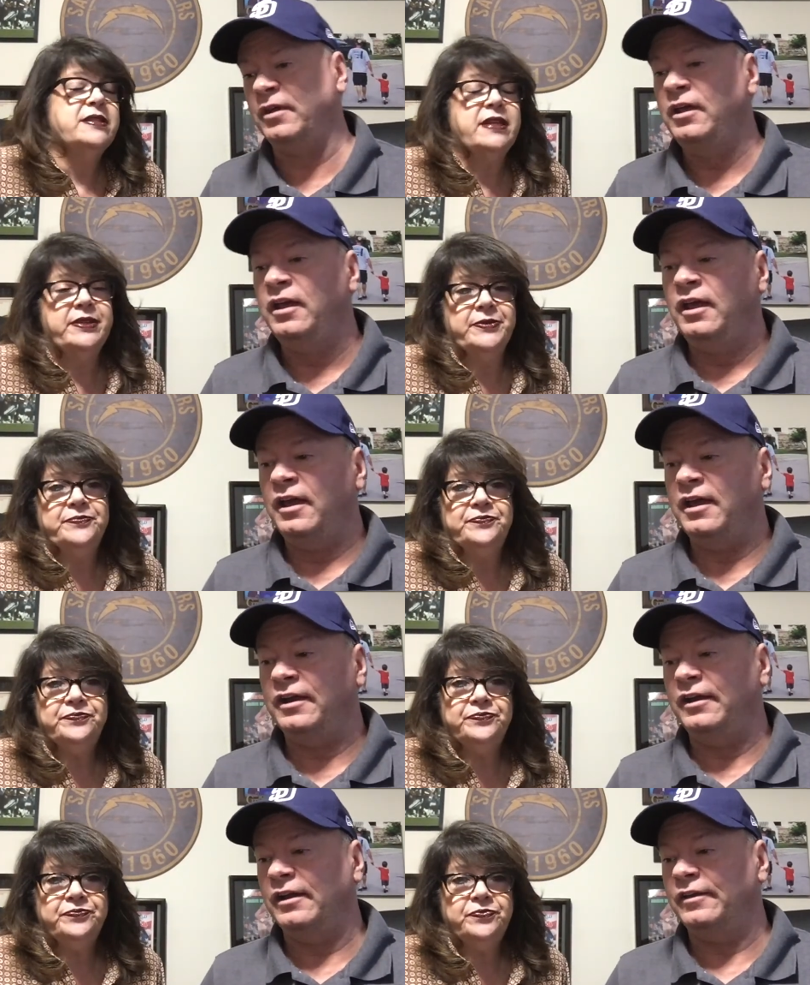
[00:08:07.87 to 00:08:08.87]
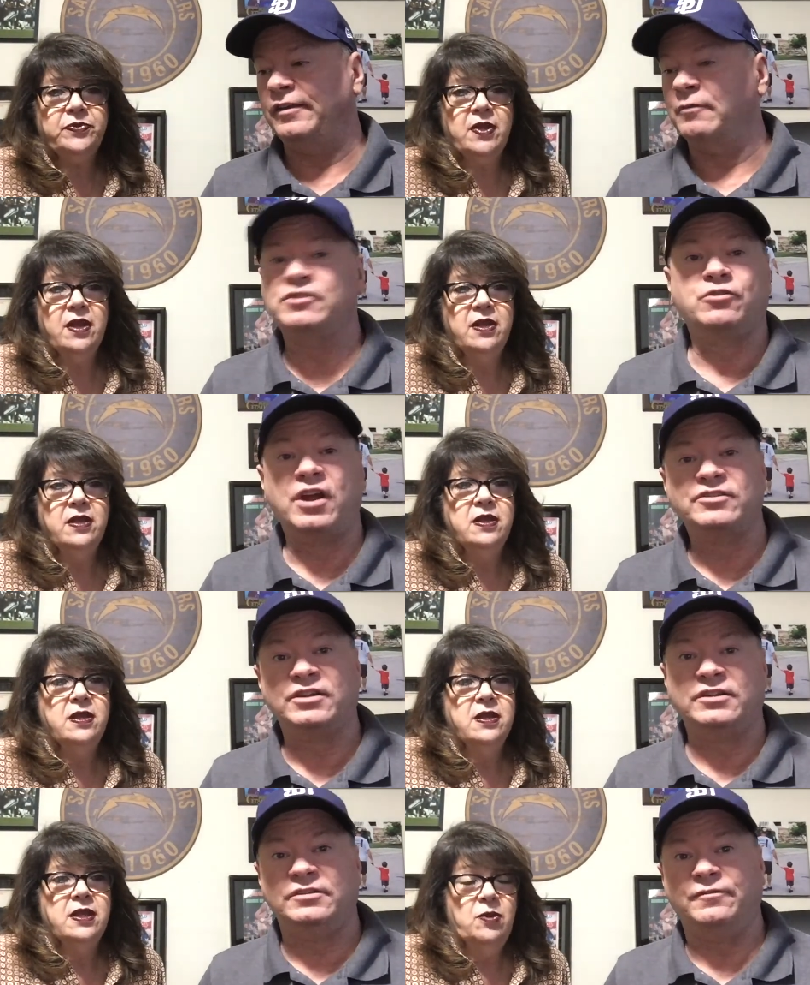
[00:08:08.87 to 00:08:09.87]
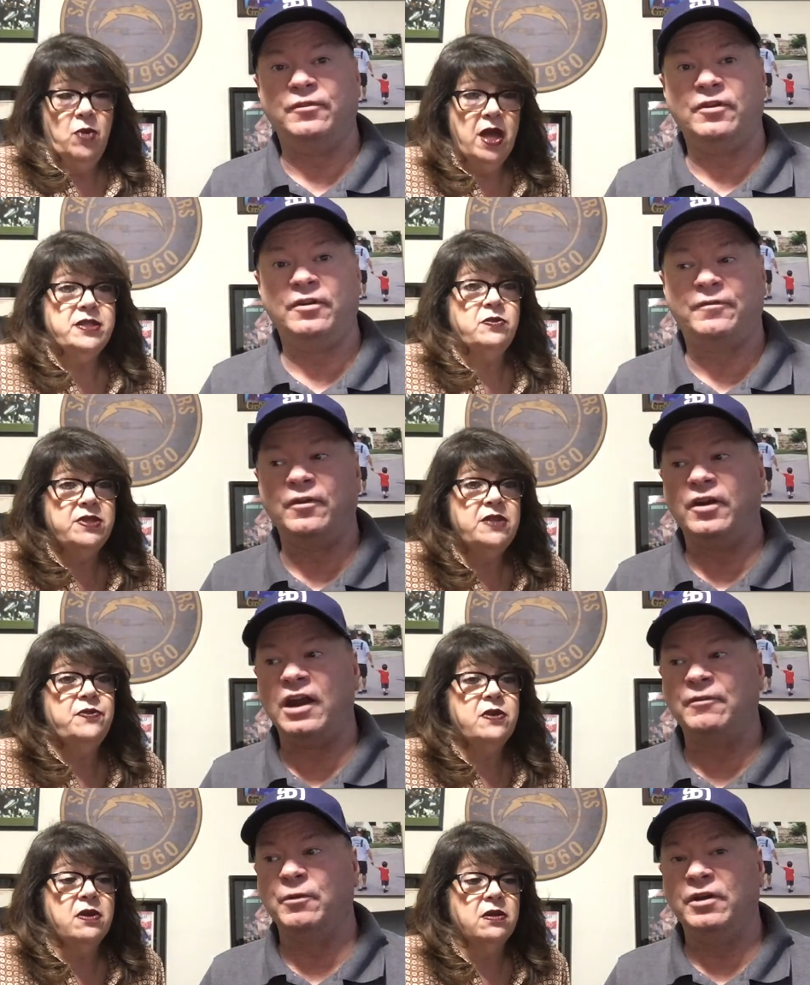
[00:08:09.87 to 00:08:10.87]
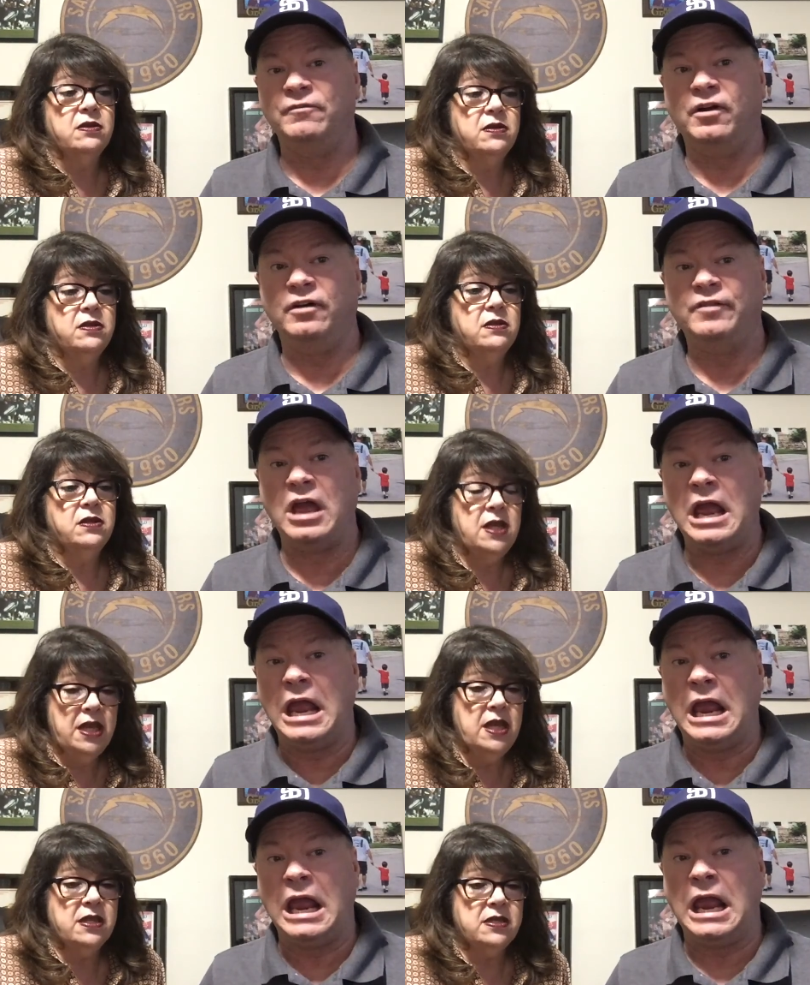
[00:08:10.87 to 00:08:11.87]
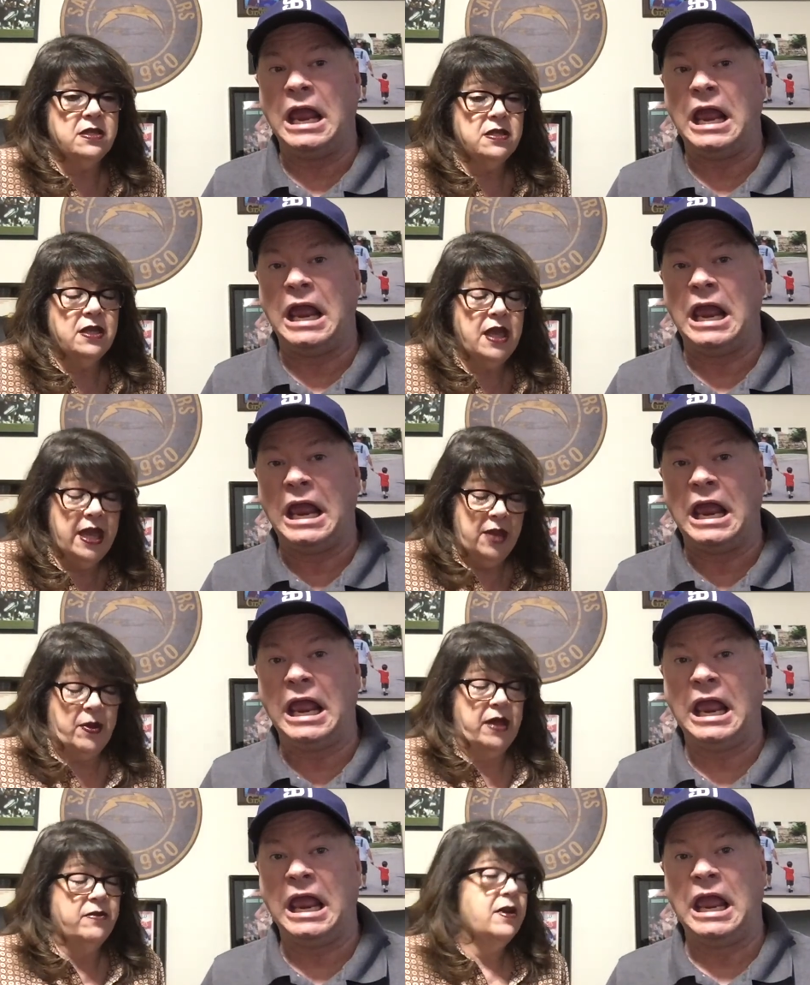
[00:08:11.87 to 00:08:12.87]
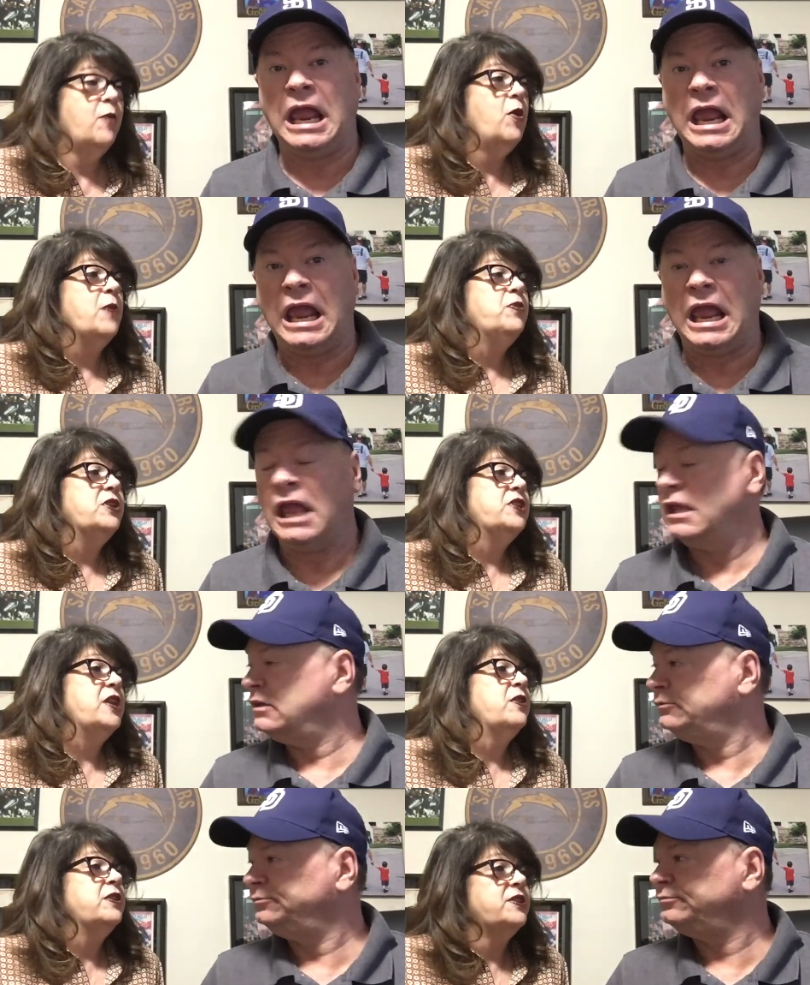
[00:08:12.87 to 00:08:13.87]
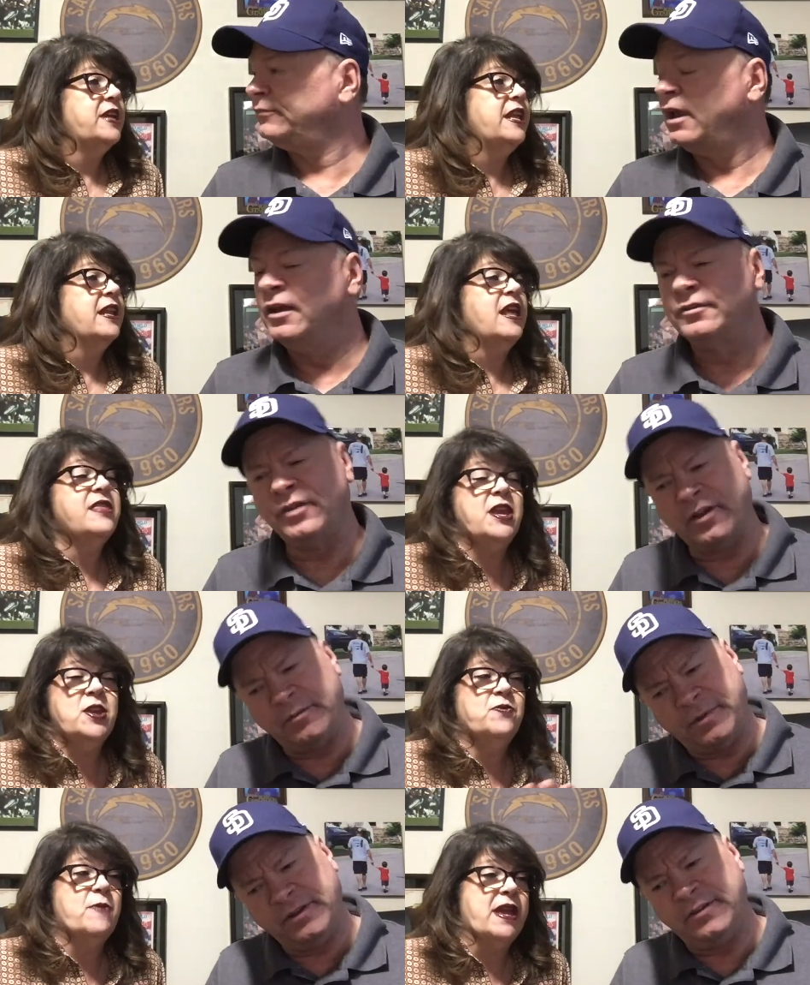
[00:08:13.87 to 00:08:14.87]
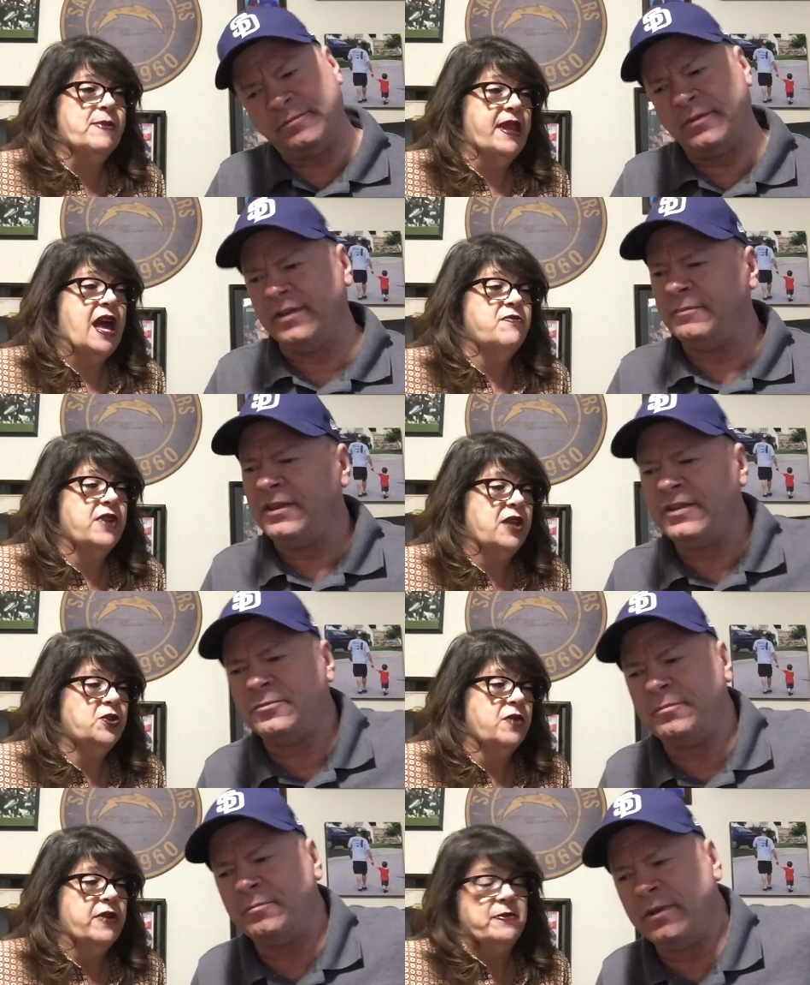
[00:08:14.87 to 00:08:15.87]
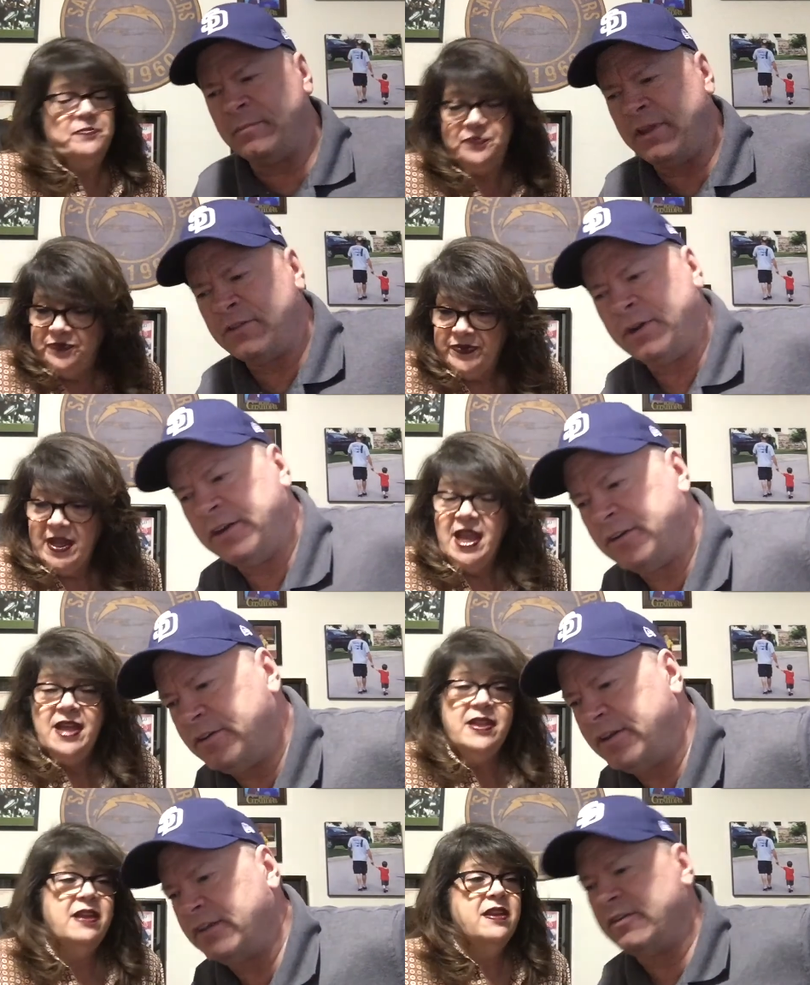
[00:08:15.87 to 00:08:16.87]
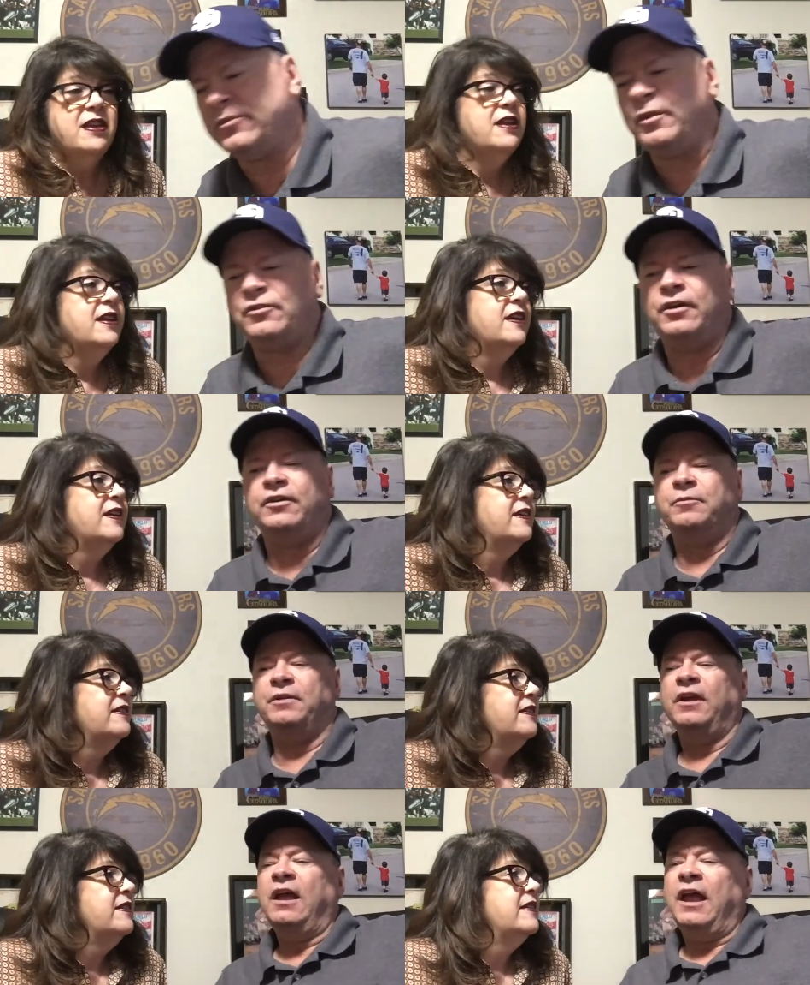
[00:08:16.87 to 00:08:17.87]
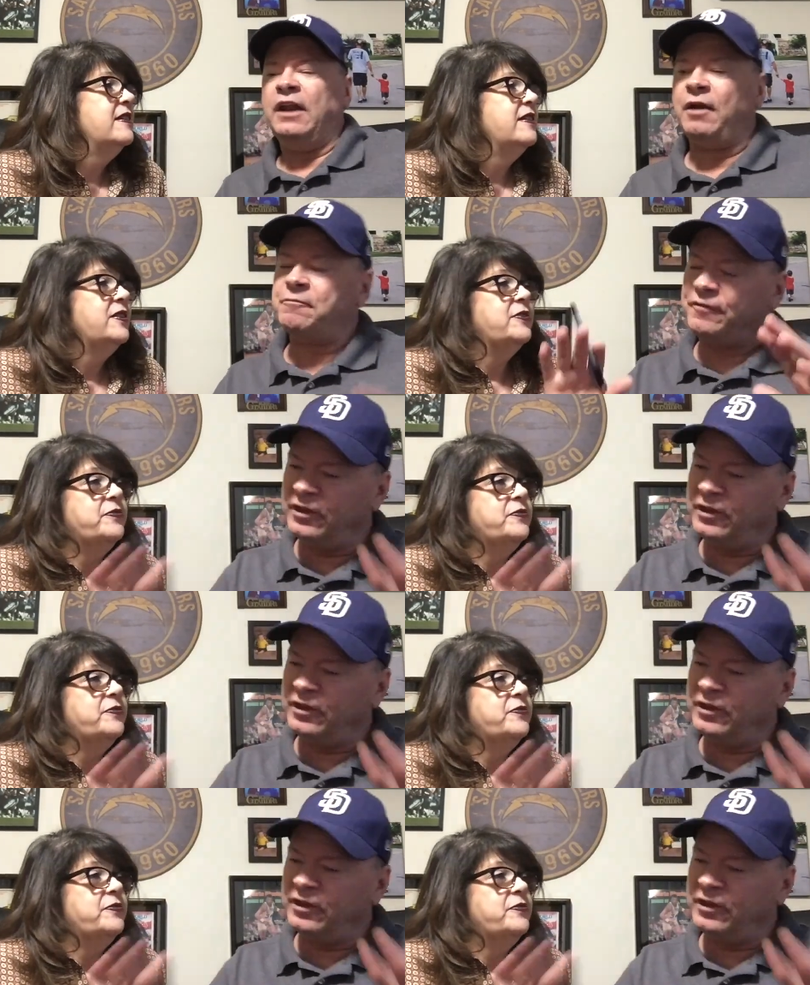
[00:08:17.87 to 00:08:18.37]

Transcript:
Speaker 1: Yes, I know. And uh, that was tragic. It was. For, it was difficult. everyone involved. It is.
Speaker 2: Anyway, well, I appreciate your understanding, and I so, thank you but, for making me but, laugh but when I
Speaker 1: drove up. But that's what I do, and that, that's what I try to do. But anyway, I'm